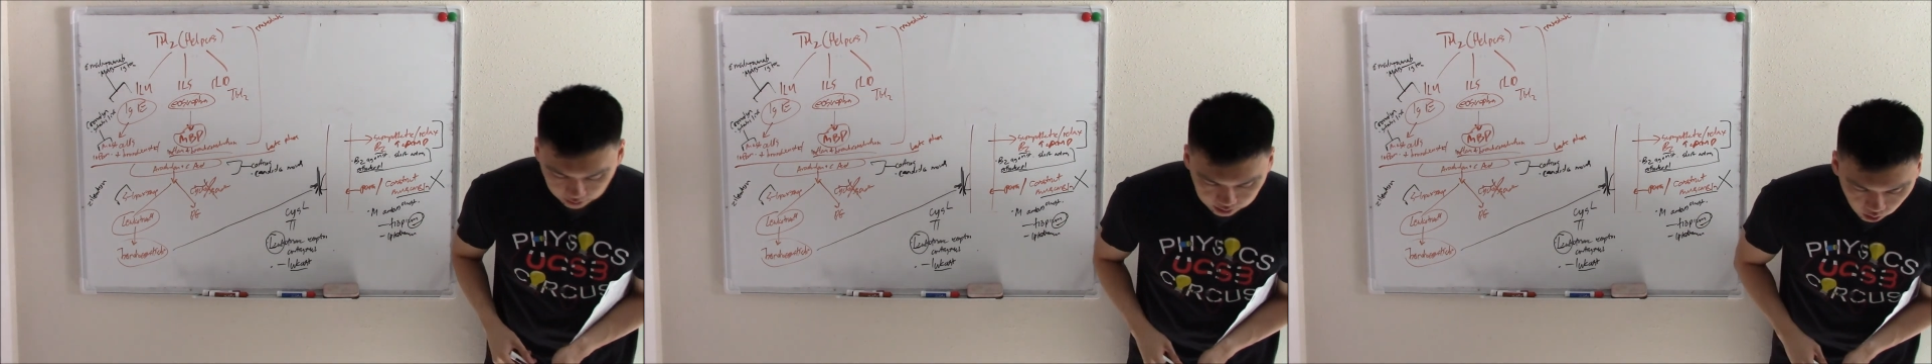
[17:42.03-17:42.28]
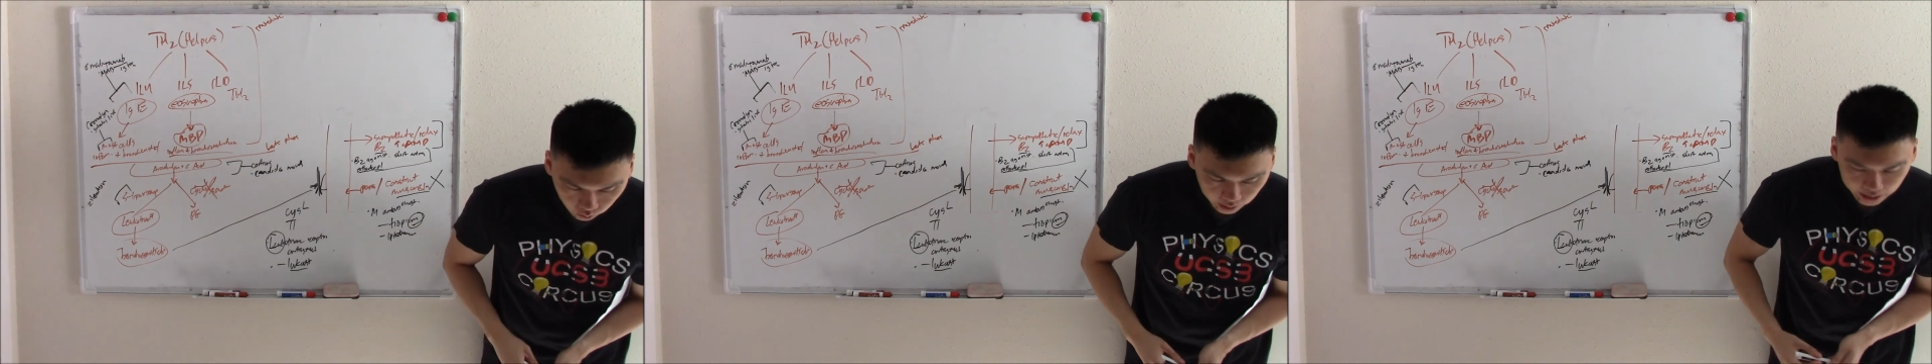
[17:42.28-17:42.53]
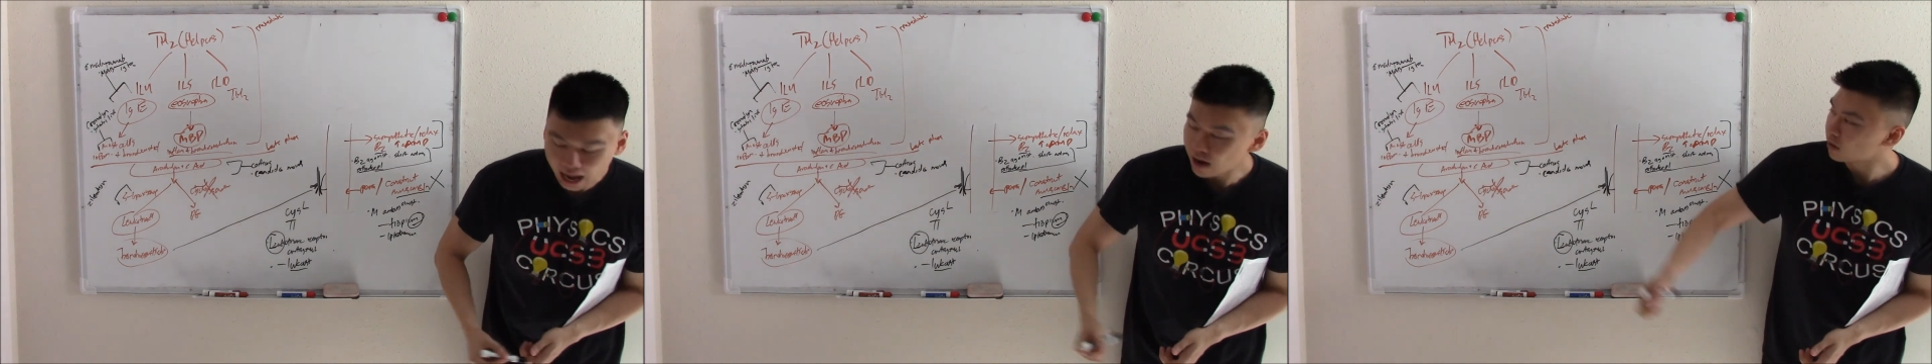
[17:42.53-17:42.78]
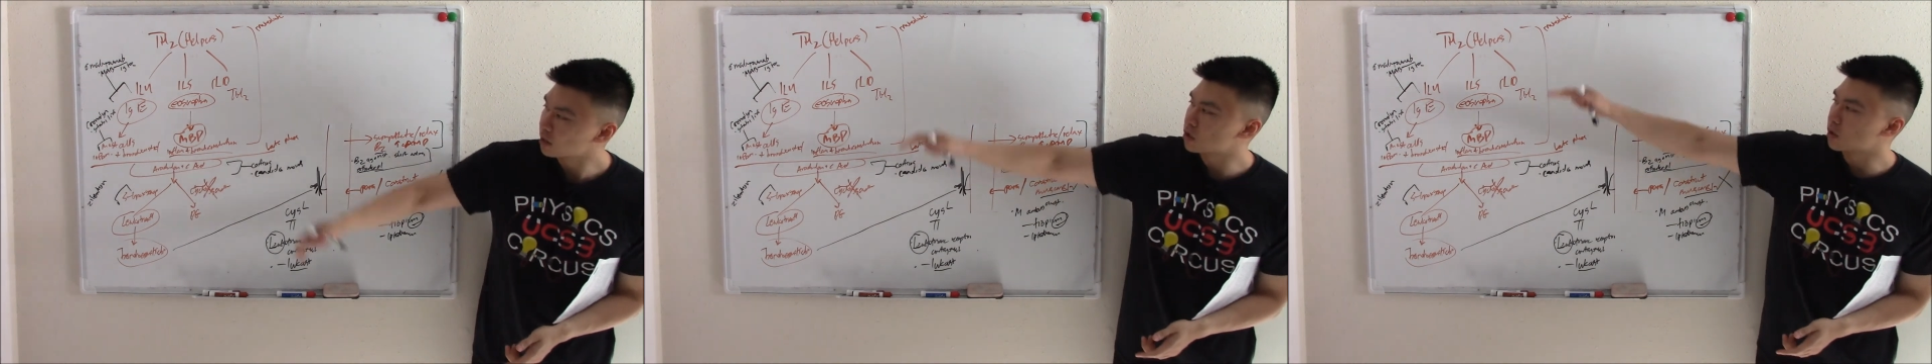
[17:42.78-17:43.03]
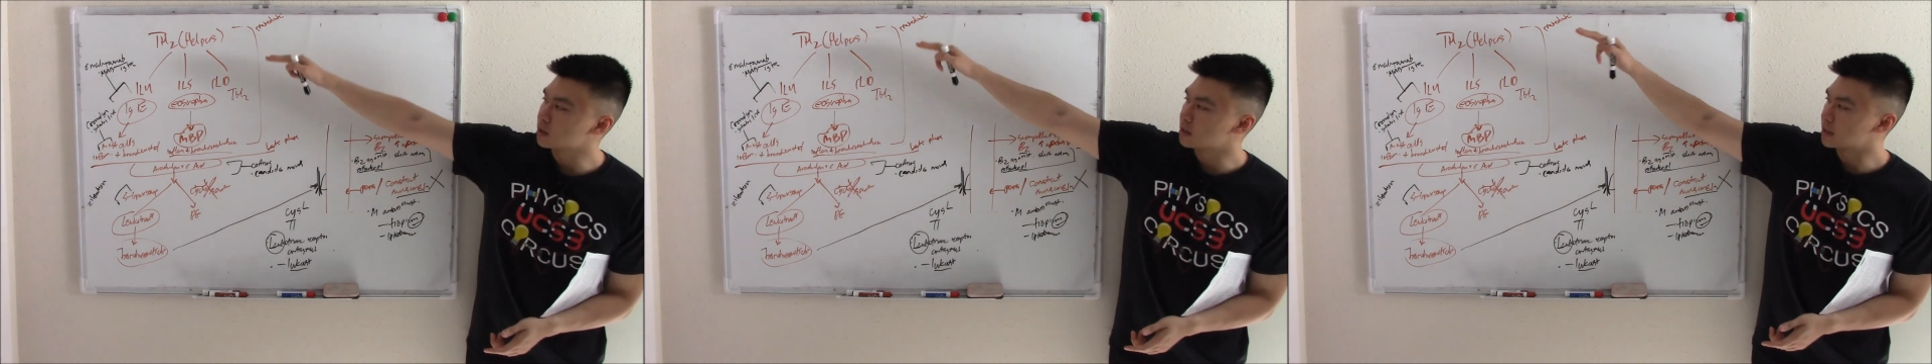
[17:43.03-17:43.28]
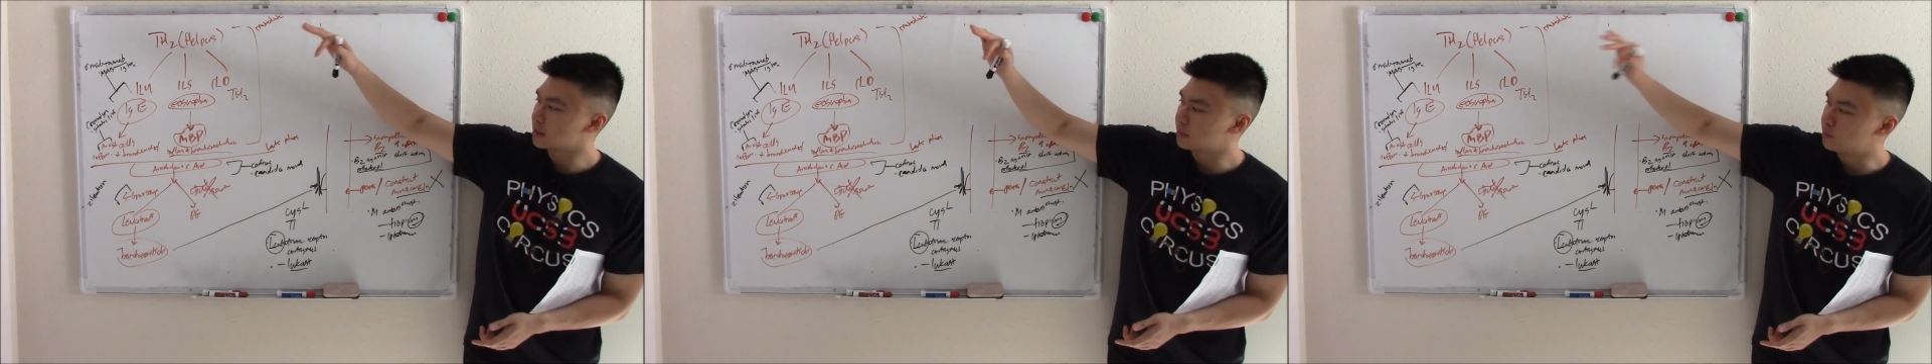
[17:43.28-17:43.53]
So we have all the drugs
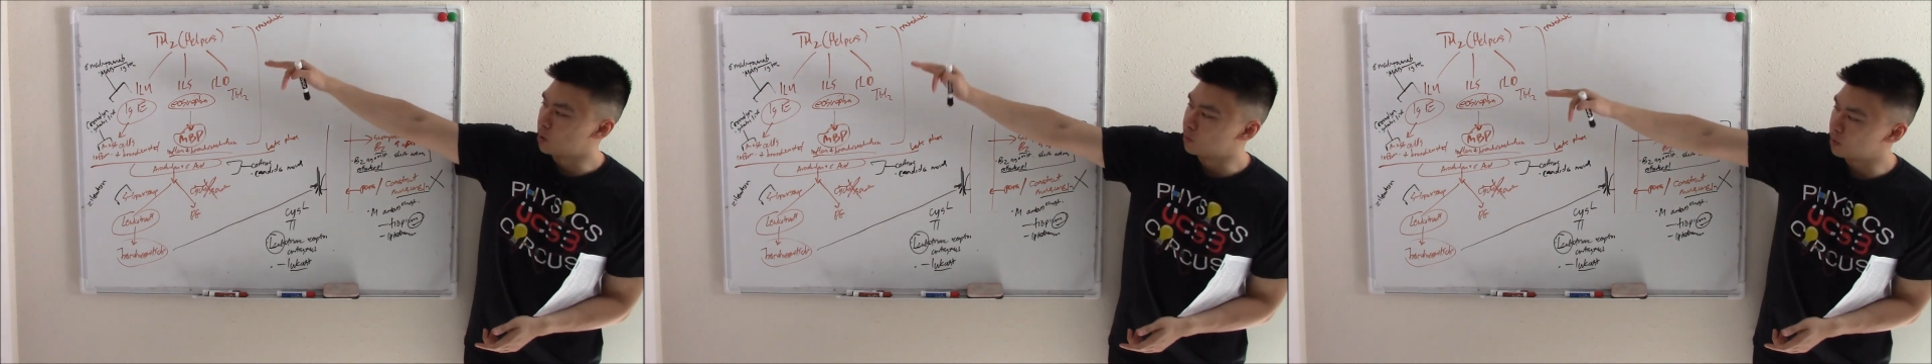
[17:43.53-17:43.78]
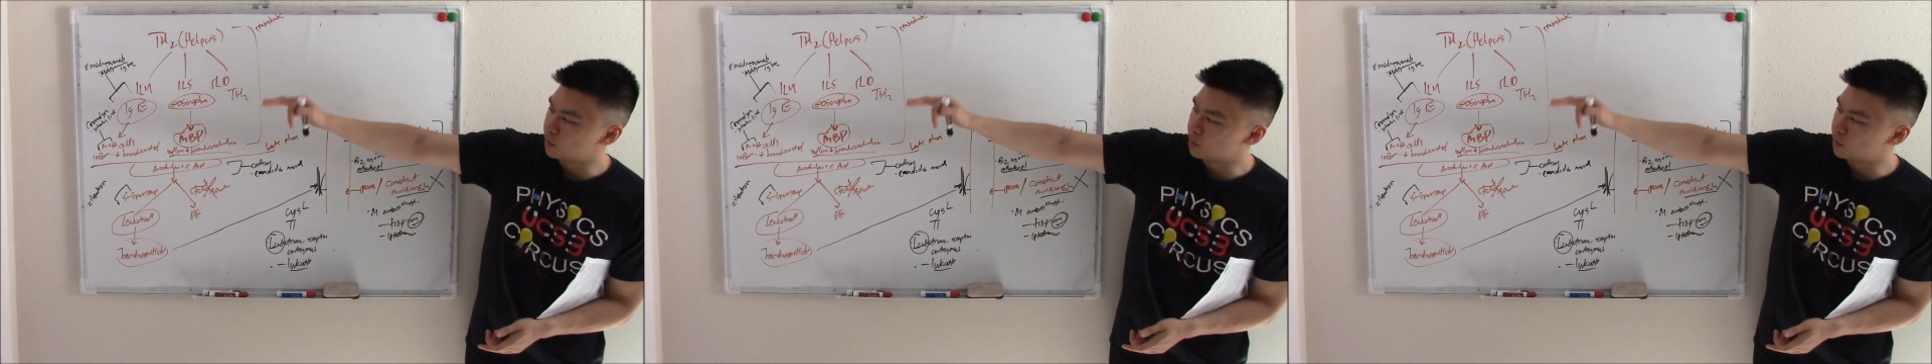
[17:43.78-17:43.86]
listed, boom.